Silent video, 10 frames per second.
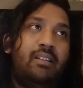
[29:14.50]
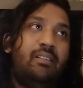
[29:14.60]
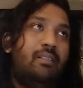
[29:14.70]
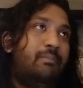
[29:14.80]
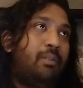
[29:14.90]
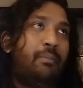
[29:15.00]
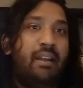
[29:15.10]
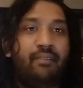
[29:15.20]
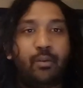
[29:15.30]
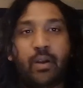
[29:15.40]
probably
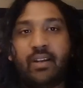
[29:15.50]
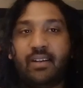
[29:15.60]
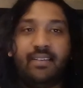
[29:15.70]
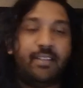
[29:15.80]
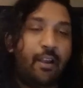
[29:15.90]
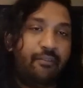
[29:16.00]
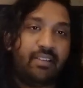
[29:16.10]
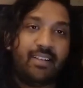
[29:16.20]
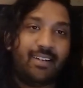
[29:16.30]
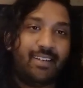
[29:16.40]
every 20 years or every
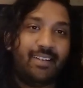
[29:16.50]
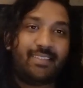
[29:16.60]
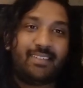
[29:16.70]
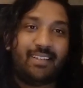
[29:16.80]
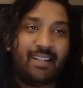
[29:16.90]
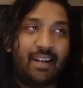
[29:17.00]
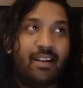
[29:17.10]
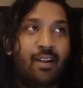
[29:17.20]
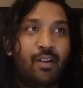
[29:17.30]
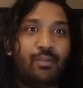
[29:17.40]
30 years.
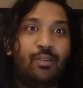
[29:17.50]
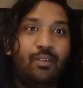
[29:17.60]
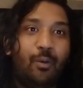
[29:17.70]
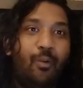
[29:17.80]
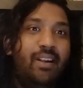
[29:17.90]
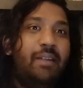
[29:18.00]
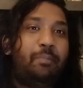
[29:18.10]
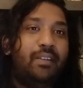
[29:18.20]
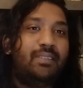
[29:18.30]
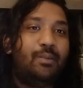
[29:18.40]
So the only
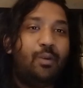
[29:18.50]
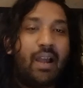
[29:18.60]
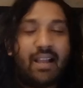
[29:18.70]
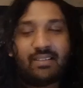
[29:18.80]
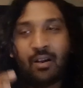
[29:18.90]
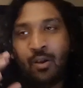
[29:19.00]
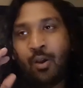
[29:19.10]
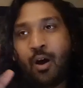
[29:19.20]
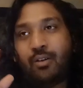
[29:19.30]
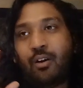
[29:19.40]
person who has a
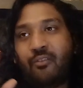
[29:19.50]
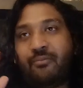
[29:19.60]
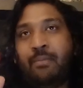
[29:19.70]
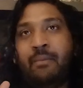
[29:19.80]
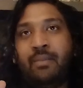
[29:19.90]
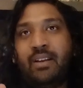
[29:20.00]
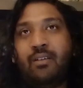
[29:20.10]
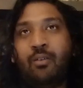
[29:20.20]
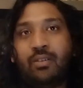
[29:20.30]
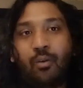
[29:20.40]
lot of memory
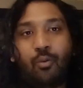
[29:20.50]
or the whole